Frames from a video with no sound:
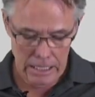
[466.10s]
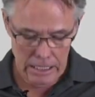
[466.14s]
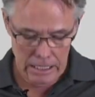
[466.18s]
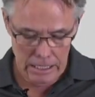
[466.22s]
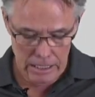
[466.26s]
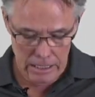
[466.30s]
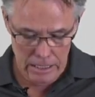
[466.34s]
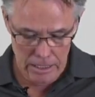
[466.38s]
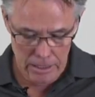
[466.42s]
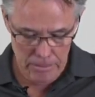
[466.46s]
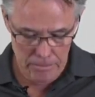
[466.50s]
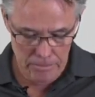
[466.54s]

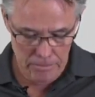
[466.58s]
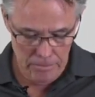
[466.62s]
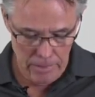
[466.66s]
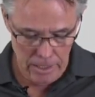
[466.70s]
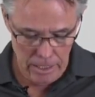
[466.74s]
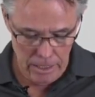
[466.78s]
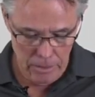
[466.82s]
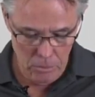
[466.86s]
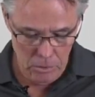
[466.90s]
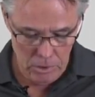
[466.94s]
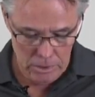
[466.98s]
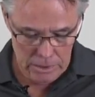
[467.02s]

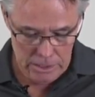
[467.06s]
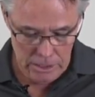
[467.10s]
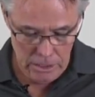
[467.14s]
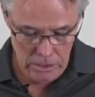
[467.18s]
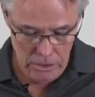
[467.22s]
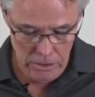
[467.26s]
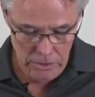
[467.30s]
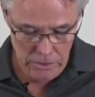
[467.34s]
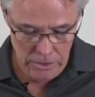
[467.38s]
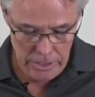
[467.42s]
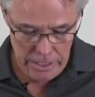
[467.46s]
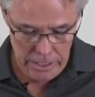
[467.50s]
I will
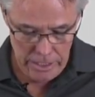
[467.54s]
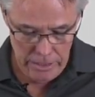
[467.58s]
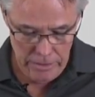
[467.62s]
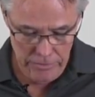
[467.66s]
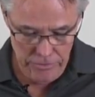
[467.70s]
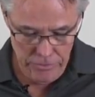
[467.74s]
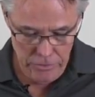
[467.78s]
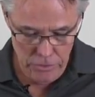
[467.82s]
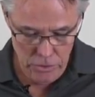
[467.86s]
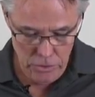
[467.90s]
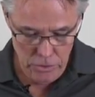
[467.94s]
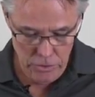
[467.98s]
tell you that
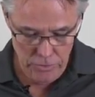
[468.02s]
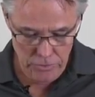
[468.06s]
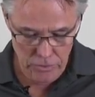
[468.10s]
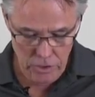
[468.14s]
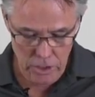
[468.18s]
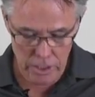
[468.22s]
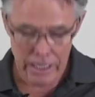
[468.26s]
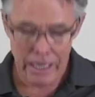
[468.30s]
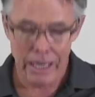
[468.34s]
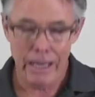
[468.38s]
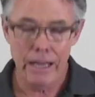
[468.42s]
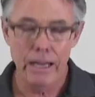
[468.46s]
if you've
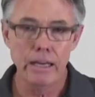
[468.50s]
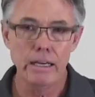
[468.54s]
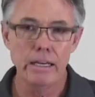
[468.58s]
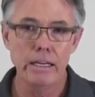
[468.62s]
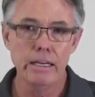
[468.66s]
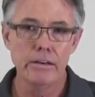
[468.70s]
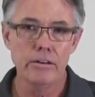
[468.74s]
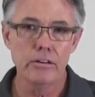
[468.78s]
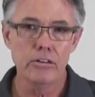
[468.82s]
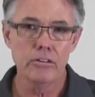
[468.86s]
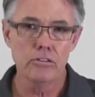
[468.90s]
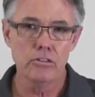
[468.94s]
got
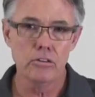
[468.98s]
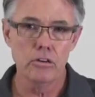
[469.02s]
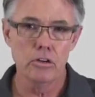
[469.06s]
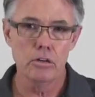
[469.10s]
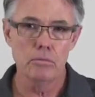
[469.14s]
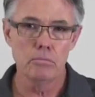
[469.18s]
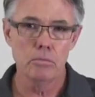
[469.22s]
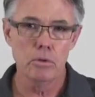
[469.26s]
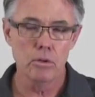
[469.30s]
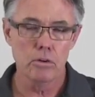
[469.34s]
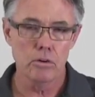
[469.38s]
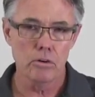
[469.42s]
any
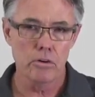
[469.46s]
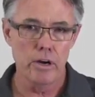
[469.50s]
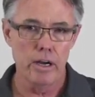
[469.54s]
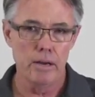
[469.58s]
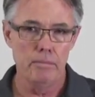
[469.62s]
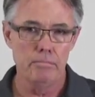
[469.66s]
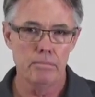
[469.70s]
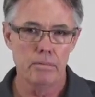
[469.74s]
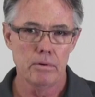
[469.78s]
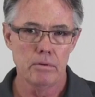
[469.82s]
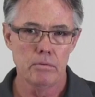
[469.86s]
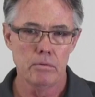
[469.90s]
discernible
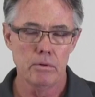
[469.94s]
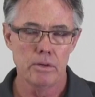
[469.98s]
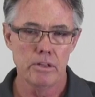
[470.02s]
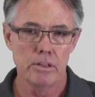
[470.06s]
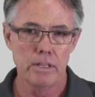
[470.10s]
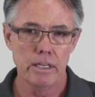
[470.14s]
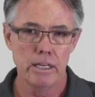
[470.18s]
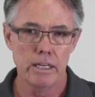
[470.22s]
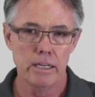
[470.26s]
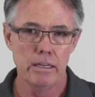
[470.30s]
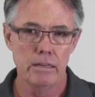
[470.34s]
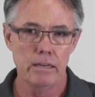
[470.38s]
creep
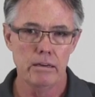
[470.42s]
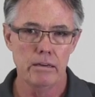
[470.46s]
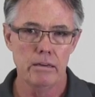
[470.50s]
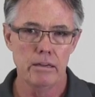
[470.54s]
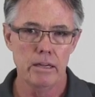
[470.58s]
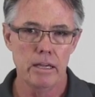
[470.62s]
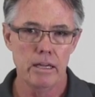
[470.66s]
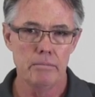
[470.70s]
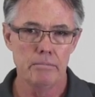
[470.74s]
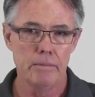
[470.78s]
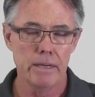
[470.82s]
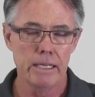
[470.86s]

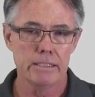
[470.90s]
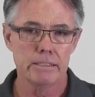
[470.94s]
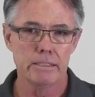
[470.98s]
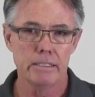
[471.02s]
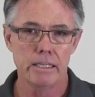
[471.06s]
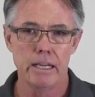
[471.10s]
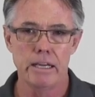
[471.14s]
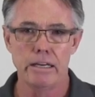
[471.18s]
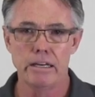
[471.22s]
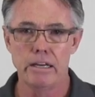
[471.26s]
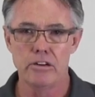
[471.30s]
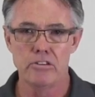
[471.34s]
within a
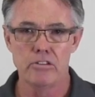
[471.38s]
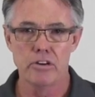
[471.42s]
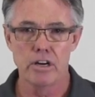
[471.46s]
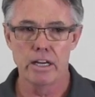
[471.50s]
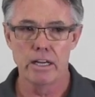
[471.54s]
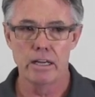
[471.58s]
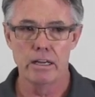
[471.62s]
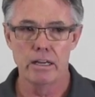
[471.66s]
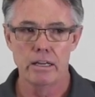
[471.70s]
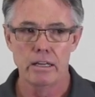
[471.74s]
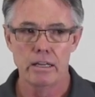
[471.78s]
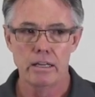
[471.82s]
Bix'n Andy
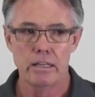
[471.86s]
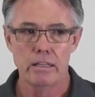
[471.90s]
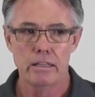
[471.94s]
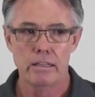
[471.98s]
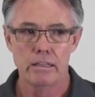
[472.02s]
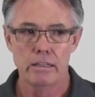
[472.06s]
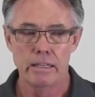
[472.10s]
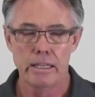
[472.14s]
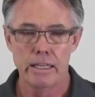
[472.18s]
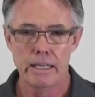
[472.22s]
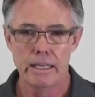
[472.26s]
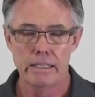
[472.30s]
Trigger,
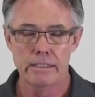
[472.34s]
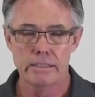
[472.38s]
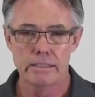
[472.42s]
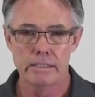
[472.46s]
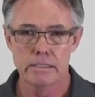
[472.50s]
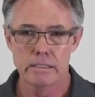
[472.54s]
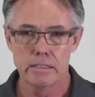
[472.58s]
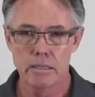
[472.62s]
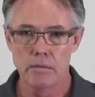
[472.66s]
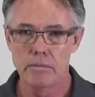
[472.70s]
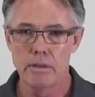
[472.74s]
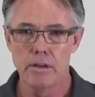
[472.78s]

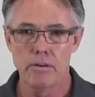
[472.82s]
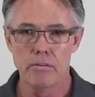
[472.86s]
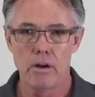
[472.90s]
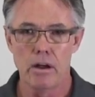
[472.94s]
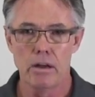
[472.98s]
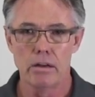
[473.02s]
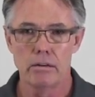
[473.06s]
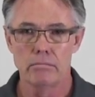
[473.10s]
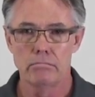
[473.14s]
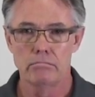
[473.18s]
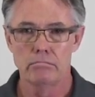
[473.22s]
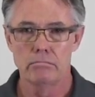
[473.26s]
there's something
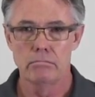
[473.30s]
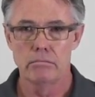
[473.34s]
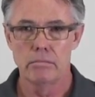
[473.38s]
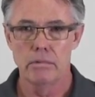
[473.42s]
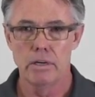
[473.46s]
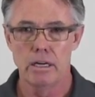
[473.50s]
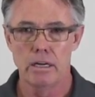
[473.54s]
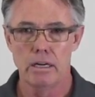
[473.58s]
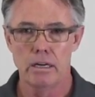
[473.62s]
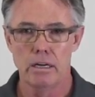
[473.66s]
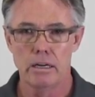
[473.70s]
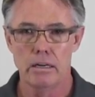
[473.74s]
wrong.
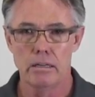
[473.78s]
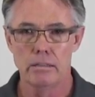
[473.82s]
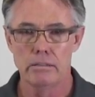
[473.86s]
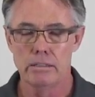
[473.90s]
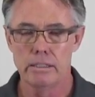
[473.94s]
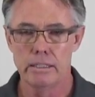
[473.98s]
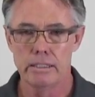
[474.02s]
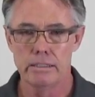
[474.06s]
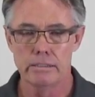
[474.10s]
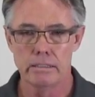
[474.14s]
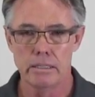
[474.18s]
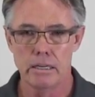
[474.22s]

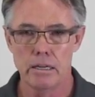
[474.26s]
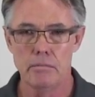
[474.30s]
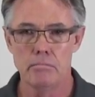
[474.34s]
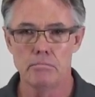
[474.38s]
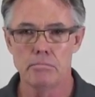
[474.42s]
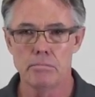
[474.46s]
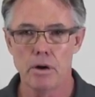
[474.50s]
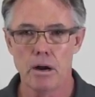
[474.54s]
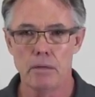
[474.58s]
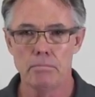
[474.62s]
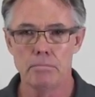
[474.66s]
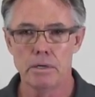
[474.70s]
There's an
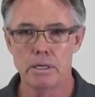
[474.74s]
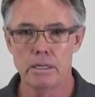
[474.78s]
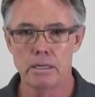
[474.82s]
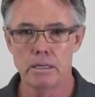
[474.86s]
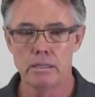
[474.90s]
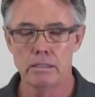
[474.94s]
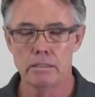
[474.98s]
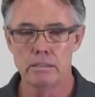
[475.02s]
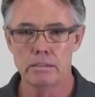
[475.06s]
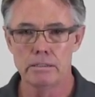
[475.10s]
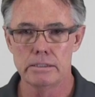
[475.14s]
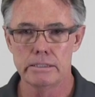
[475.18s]

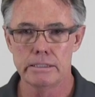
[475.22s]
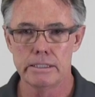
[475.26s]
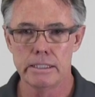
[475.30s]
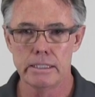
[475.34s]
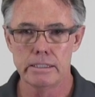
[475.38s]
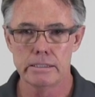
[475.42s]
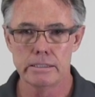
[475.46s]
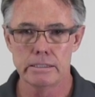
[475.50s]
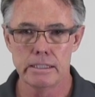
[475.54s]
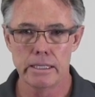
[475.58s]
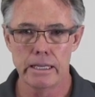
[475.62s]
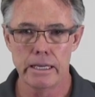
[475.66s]
improper
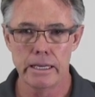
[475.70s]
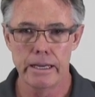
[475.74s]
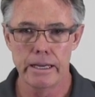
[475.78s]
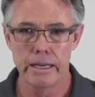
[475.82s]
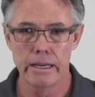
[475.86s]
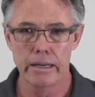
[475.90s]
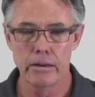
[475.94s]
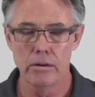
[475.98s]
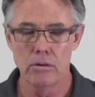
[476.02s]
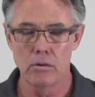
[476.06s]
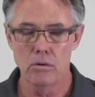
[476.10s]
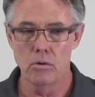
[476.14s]
SEAR
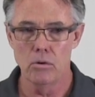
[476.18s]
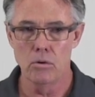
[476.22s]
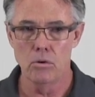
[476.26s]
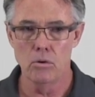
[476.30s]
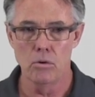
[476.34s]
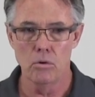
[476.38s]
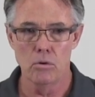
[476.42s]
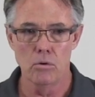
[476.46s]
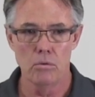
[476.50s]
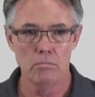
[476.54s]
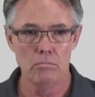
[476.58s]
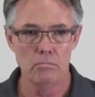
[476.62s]
setting,
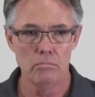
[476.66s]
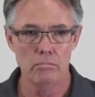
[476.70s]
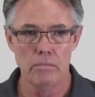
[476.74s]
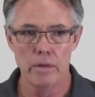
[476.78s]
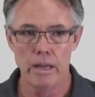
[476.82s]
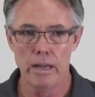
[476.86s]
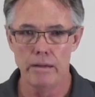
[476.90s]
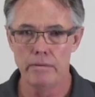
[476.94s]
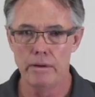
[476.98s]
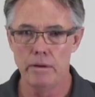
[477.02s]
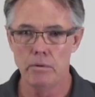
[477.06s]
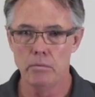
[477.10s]
or
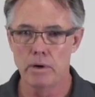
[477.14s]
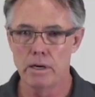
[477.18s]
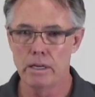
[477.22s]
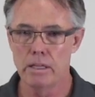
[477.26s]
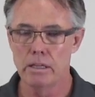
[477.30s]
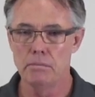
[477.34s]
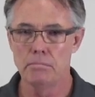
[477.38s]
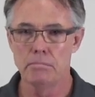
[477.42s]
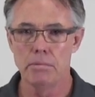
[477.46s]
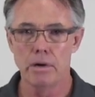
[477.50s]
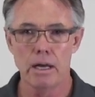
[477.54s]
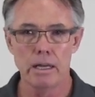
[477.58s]
maybe one
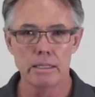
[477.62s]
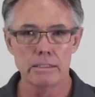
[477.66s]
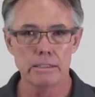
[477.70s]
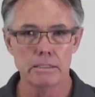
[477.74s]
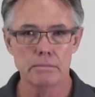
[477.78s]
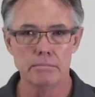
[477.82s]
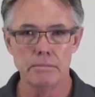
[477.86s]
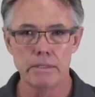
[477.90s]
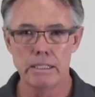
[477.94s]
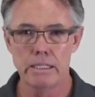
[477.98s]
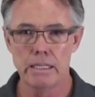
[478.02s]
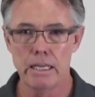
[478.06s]
of the
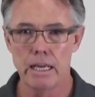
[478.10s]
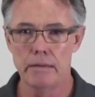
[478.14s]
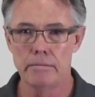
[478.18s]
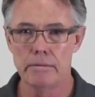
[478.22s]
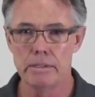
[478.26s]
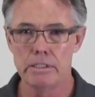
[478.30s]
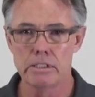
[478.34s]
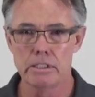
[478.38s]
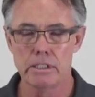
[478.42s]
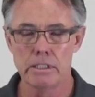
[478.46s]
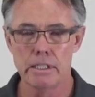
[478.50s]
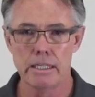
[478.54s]
parts have been
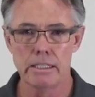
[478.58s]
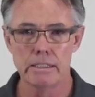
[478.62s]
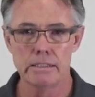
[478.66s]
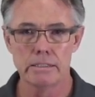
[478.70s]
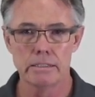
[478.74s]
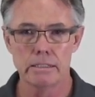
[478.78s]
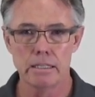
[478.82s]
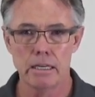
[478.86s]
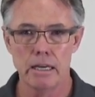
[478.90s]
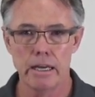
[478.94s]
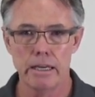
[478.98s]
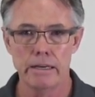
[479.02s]
damaged on the
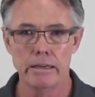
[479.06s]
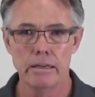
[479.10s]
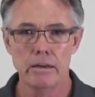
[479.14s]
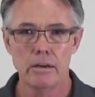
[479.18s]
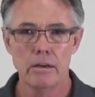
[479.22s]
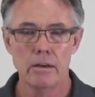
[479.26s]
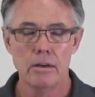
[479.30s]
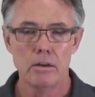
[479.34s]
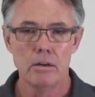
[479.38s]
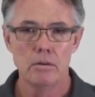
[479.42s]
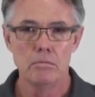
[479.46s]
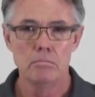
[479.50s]
inside,
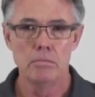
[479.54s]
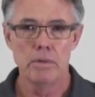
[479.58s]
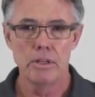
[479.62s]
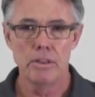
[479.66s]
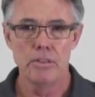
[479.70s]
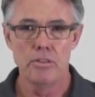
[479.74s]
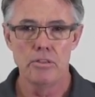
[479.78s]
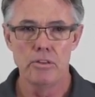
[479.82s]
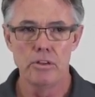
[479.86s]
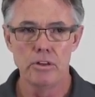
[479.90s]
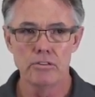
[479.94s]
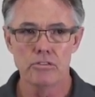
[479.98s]

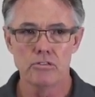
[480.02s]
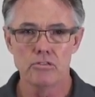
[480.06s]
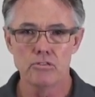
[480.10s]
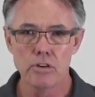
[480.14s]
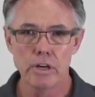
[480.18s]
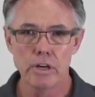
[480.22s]
but this